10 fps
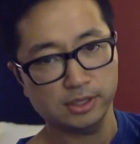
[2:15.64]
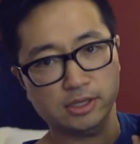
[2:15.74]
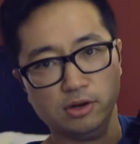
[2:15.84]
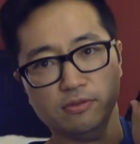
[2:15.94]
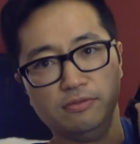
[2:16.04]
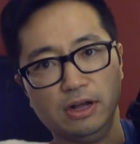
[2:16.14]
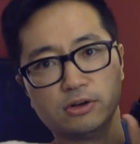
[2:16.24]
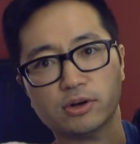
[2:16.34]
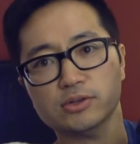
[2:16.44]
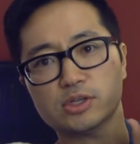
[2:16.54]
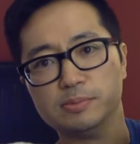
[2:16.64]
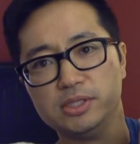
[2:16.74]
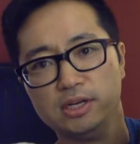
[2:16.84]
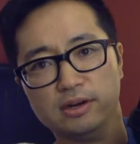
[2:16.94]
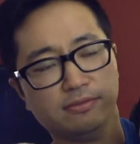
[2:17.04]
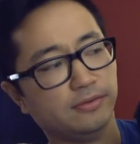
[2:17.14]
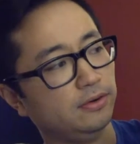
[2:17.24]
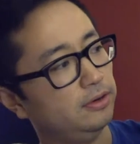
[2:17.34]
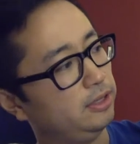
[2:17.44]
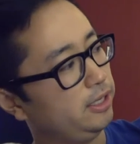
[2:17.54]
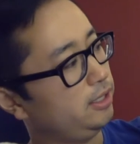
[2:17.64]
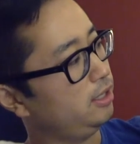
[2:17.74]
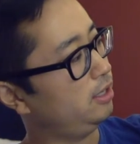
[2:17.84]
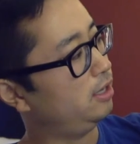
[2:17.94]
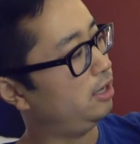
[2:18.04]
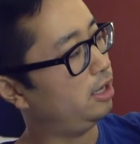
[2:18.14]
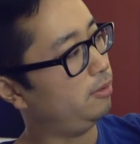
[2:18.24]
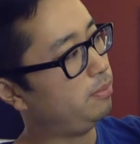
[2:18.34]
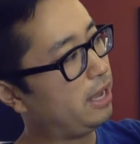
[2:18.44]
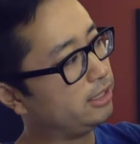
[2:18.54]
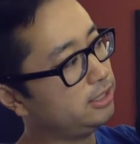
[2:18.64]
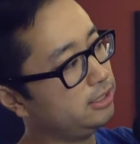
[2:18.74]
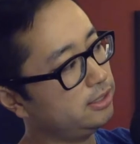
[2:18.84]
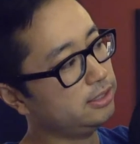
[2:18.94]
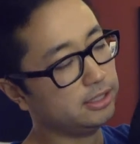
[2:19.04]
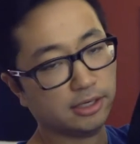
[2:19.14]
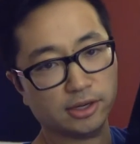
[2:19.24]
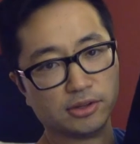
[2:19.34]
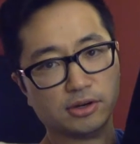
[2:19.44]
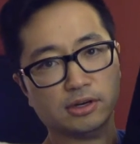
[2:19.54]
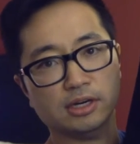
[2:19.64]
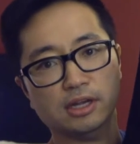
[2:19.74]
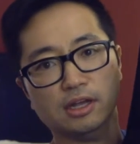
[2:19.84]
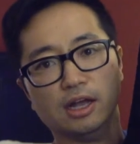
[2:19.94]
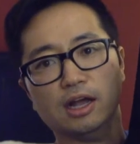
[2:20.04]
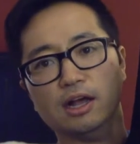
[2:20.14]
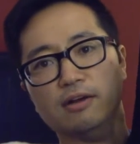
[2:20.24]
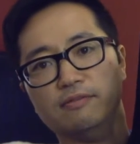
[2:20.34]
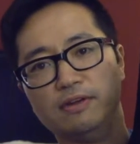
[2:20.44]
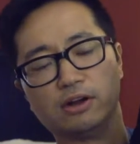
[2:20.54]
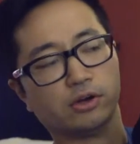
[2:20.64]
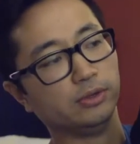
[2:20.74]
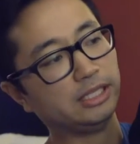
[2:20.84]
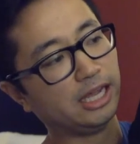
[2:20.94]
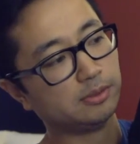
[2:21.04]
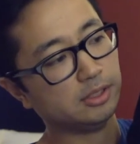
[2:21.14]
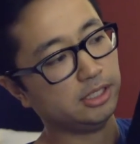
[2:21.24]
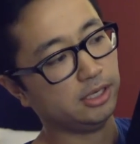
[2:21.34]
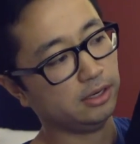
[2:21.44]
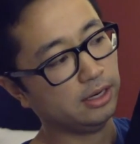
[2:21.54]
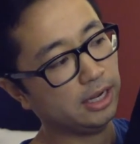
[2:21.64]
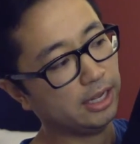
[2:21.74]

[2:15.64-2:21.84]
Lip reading: Velcro strips here for like patches and other Velcro attachments here.